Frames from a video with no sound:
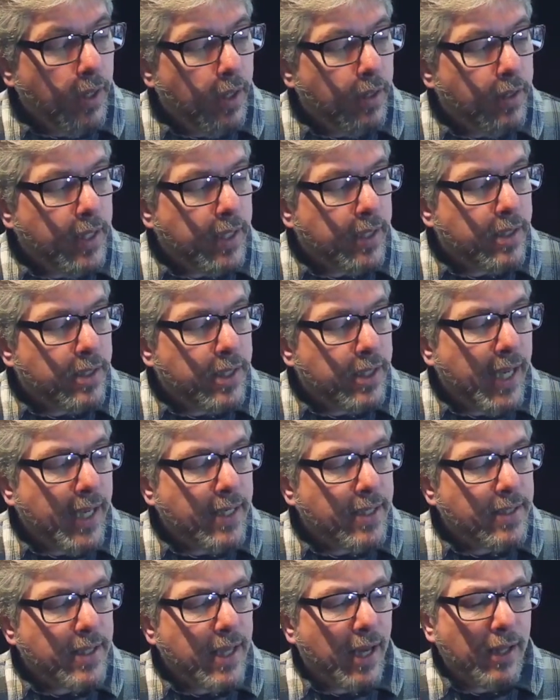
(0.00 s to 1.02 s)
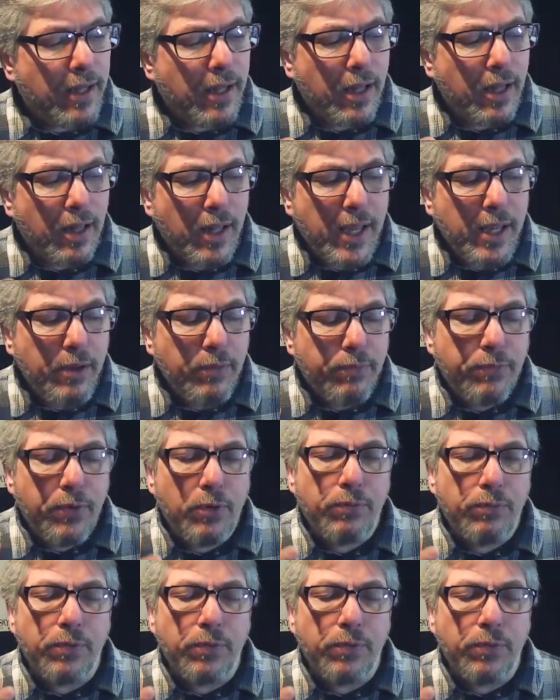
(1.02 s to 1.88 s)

there taste that life of